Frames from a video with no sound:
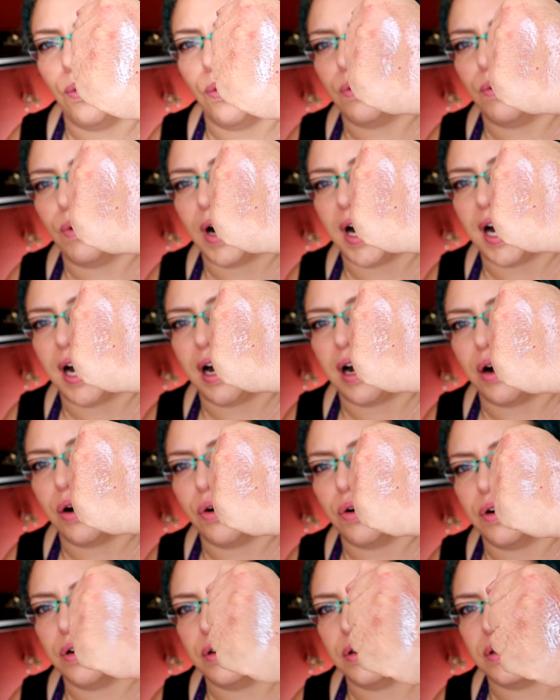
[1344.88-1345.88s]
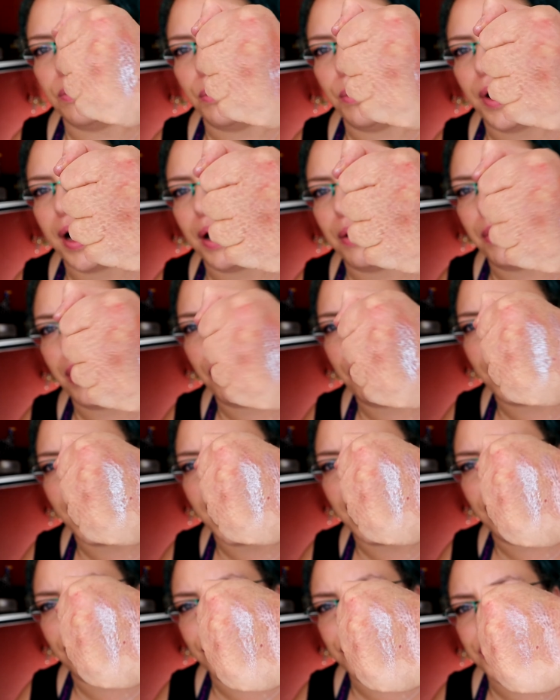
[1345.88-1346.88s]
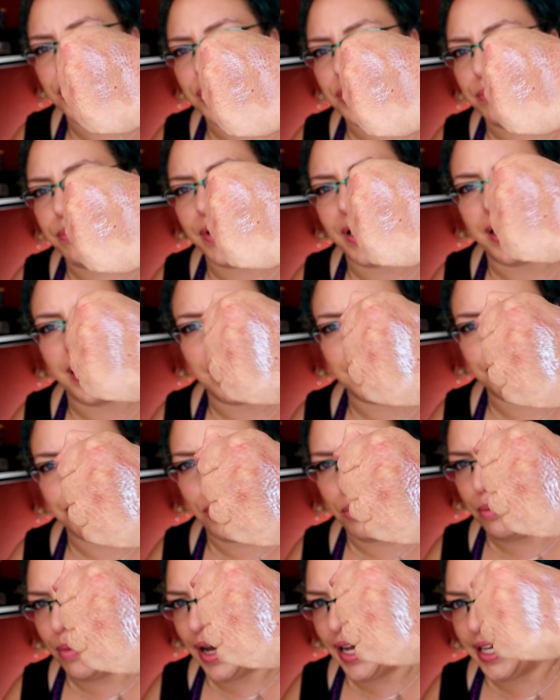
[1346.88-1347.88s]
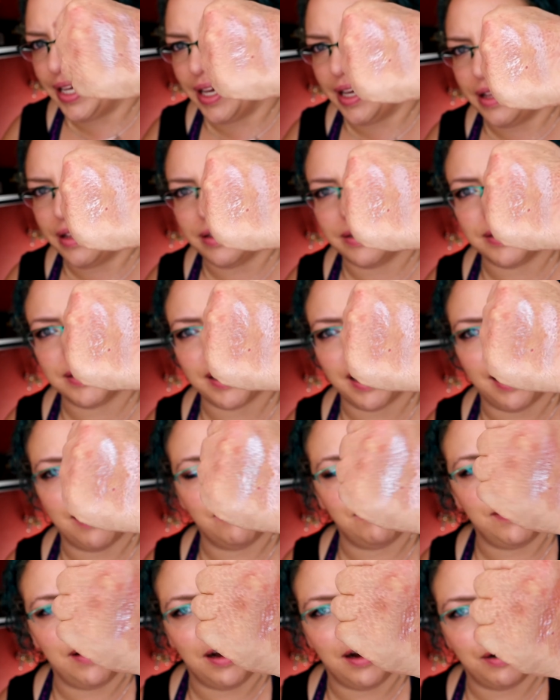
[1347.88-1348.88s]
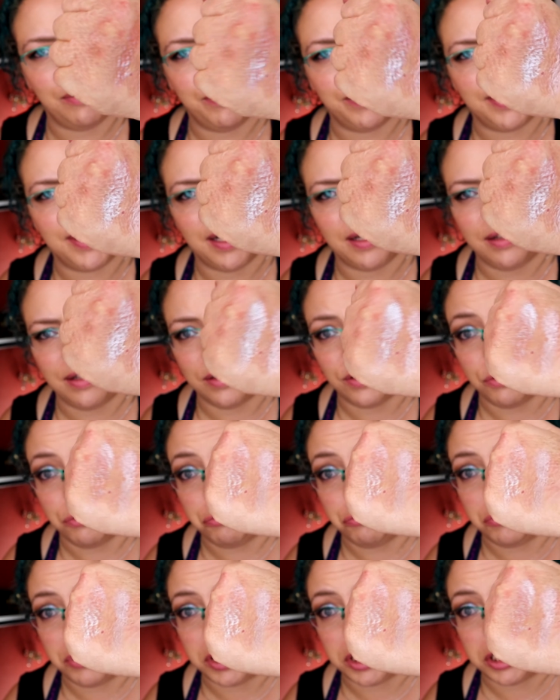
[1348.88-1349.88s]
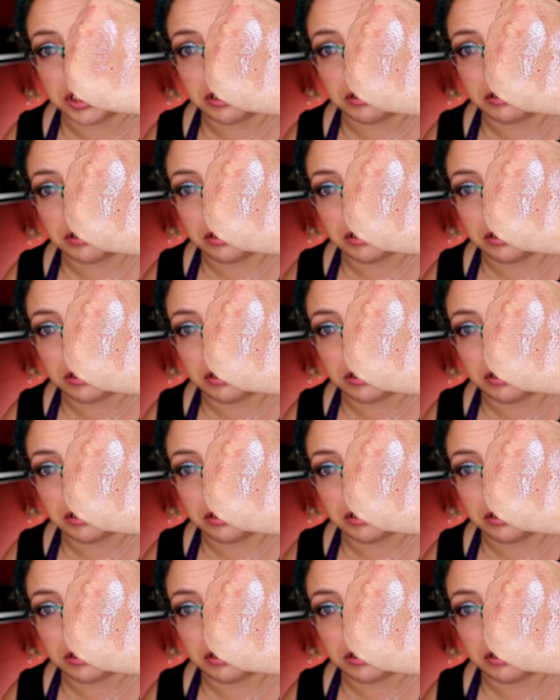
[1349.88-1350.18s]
Wow. Wow, wow, wow. Gingerbread has more mica than Skyflower, but that looks really